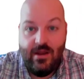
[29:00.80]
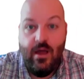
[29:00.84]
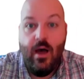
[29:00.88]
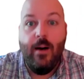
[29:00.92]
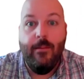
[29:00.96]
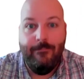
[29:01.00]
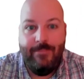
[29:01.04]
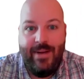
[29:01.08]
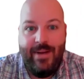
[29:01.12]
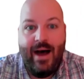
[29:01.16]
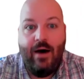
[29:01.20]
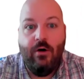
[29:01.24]

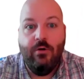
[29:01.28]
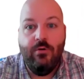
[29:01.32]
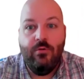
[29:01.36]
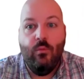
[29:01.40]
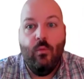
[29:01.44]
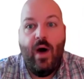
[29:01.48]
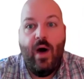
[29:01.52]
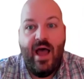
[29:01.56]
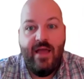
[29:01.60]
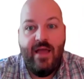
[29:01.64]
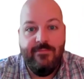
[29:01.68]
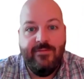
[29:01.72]
about
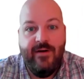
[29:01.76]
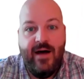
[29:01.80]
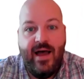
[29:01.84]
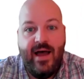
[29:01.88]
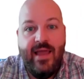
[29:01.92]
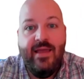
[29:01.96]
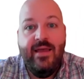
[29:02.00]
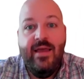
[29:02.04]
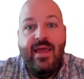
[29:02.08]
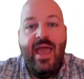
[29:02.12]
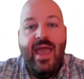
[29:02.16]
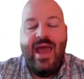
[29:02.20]
Wi-Fi.
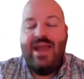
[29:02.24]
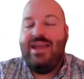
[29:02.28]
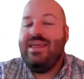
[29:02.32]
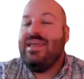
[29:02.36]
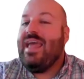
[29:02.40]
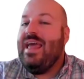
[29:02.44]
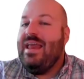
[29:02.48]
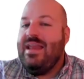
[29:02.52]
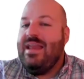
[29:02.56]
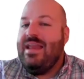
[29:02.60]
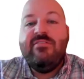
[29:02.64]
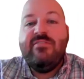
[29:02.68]
And
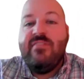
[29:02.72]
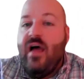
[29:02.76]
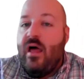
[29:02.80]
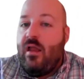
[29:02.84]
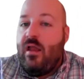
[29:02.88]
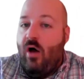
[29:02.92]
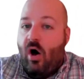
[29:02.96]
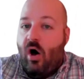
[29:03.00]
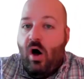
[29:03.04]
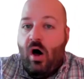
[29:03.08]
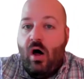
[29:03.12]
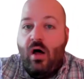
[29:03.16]
again, it's not
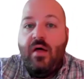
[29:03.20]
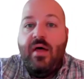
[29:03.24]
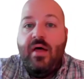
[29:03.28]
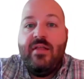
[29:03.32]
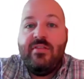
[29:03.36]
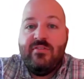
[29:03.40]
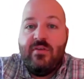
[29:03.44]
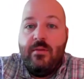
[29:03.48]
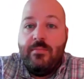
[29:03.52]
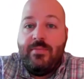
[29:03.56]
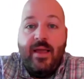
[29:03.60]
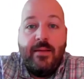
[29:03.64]
all, and
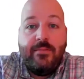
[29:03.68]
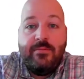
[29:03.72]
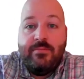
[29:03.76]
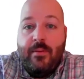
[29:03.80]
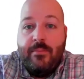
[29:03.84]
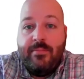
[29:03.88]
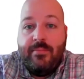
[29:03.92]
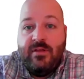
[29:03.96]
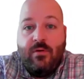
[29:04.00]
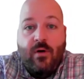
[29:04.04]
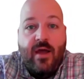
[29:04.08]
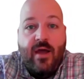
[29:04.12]
sometimes
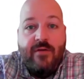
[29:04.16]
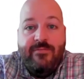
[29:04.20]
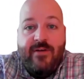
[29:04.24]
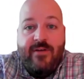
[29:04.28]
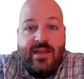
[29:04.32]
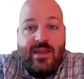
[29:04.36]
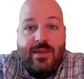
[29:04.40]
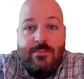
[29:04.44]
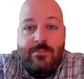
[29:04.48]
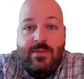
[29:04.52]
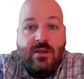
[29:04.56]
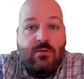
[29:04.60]
public Wi-Fi
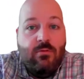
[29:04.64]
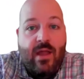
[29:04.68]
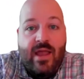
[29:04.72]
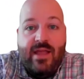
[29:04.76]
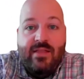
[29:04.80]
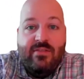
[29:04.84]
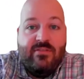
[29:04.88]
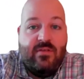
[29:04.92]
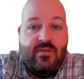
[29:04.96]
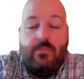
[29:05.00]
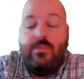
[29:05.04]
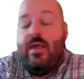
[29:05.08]
can be great. And
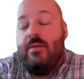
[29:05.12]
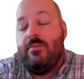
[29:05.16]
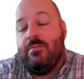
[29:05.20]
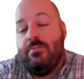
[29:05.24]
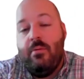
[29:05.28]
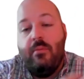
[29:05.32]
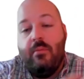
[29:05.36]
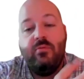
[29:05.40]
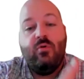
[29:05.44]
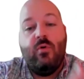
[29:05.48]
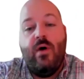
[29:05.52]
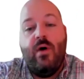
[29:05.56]
sometimes
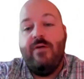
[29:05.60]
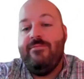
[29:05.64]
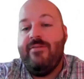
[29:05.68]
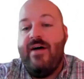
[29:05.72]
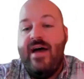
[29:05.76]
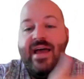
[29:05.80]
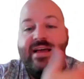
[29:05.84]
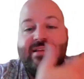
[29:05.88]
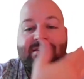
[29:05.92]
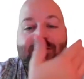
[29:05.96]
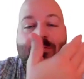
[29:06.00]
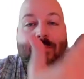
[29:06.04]
public Wi-Fi
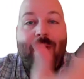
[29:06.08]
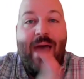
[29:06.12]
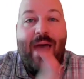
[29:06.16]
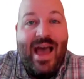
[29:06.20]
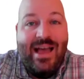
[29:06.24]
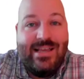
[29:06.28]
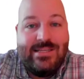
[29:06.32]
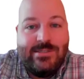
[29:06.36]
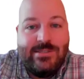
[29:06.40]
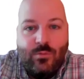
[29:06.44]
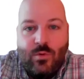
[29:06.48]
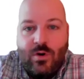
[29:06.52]
has a
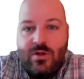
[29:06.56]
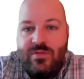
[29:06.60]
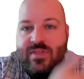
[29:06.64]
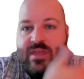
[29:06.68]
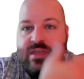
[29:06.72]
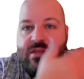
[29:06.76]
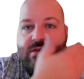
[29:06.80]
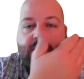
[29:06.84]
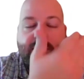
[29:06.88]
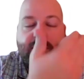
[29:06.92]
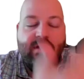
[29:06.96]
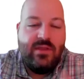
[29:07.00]
password that
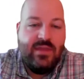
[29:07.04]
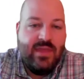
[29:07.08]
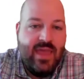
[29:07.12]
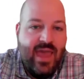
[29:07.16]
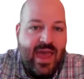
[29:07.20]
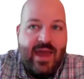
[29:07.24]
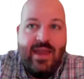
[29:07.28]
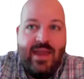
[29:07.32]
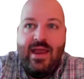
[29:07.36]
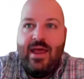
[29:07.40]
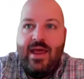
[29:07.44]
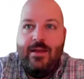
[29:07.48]
you can
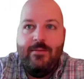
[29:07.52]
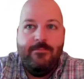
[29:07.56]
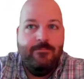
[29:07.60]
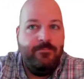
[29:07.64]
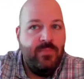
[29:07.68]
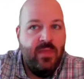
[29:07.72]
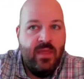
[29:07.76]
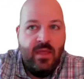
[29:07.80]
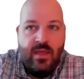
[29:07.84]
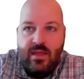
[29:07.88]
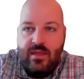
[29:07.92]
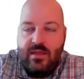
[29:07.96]
get, and
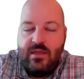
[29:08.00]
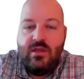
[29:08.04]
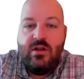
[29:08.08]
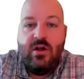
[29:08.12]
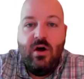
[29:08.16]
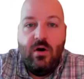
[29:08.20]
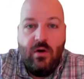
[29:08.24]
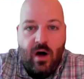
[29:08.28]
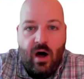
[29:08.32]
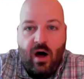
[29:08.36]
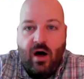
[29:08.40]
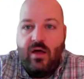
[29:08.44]

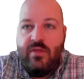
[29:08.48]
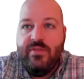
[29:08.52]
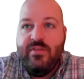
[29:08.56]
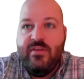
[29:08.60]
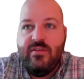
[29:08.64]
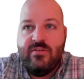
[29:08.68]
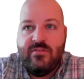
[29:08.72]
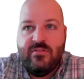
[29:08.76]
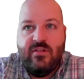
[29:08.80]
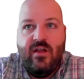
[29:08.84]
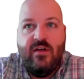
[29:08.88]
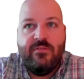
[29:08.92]
all this
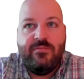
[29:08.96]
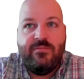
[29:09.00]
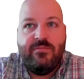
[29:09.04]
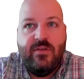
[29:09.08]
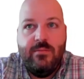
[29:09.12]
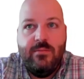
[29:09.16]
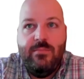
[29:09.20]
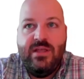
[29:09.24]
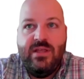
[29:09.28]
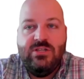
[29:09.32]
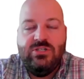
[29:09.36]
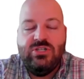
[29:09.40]
stuff can
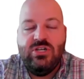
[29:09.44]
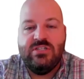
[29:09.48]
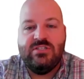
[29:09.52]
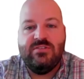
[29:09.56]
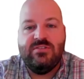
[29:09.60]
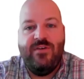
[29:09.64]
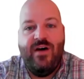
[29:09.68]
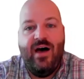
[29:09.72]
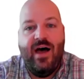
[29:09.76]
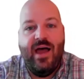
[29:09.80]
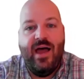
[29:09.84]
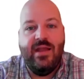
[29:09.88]
be just
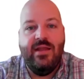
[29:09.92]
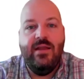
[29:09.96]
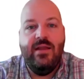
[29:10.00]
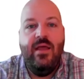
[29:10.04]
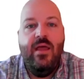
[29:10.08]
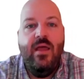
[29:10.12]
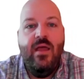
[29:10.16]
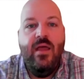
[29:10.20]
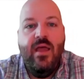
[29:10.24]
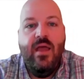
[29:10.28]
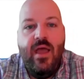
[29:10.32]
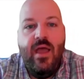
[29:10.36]
fine.
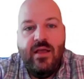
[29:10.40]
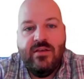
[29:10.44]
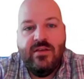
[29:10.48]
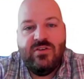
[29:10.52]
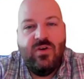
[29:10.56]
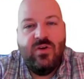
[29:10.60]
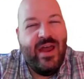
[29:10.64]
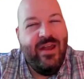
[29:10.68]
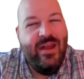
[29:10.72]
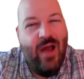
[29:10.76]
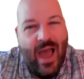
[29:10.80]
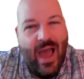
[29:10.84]
So
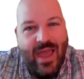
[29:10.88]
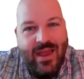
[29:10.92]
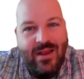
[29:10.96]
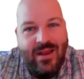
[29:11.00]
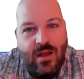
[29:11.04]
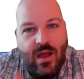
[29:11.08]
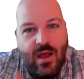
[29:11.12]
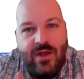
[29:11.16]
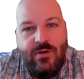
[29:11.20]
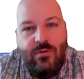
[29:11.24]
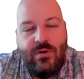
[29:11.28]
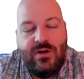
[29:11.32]
I
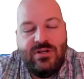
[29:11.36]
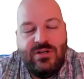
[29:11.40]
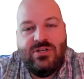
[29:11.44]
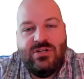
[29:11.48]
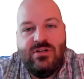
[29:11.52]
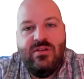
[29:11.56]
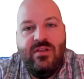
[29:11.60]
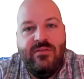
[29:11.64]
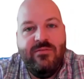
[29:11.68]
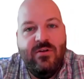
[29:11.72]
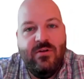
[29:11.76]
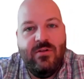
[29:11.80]
don't want you to
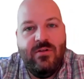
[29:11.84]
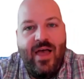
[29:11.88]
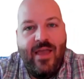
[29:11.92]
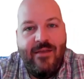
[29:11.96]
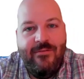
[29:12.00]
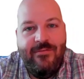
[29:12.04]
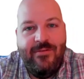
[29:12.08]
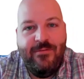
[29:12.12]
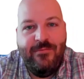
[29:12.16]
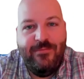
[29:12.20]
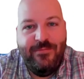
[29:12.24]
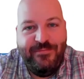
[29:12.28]
live your life
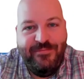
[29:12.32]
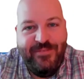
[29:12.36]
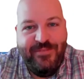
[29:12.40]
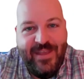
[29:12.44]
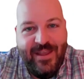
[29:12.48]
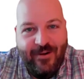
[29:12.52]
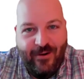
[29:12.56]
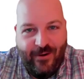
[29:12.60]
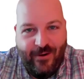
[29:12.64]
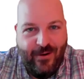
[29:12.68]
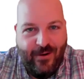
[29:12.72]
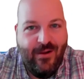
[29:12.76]
in
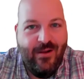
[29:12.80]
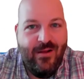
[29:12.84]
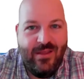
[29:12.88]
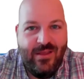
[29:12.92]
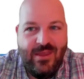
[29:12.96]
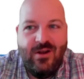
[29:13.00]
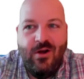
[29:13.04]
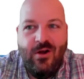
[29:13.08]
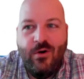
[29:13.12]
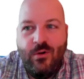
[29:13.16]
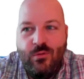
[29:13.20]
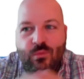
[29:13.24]
fear,
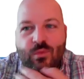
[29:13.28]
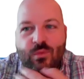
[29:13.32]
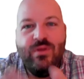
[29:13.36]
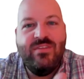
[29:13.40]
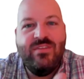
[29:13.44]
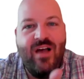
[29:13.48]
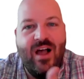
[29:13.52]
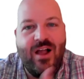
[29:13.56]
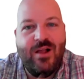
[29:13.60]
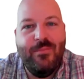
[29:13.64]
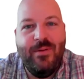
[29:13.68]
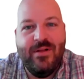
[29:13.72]
when we
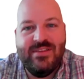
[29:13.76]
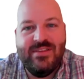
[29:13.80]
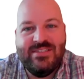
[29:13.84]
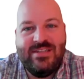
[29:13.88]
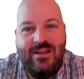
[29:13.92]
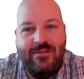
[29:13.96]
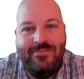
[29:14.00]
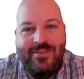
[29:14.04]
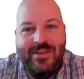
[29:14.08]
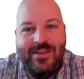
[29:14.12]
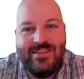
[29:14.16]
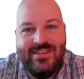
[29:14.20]
talk about stuff
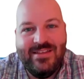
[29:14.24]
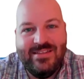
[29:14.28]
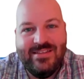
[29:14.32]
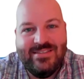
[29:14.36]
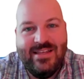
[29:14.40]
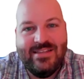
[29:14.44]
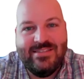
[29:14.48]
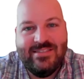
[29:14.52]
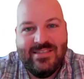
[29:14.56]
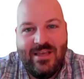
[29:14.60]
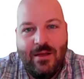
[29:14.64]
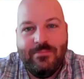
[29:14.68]
like this, that
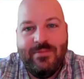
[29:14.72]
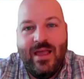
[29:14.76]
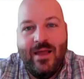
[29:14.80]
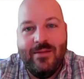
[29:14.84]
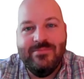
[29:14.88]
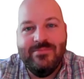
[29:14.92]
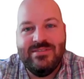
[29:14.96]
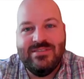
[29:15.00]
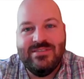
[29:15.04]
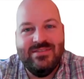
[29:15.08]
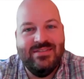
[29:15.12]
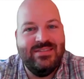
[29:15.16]

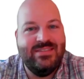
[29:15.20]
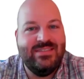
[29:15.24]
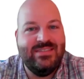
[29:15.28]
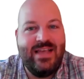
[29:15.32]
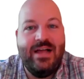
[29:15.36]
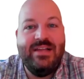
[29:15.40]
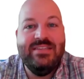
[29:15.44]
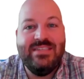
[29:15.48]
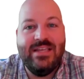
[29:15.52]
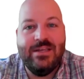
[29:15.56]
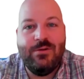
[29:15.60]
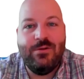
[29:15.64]
sometimes
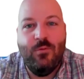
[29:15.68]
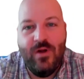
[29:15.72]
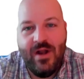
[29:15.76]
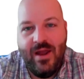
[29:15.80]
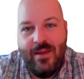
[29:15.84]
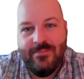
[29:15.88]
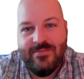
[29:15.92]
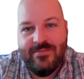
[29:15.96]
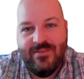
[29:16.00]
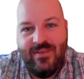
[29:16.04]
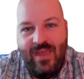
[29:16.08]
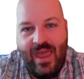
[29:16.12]
sounds like what I'm
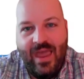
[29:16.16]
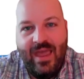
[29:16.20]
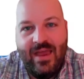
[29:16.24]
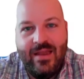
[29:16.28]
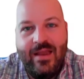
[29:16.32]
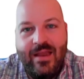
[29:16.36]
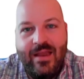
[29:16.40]
saying.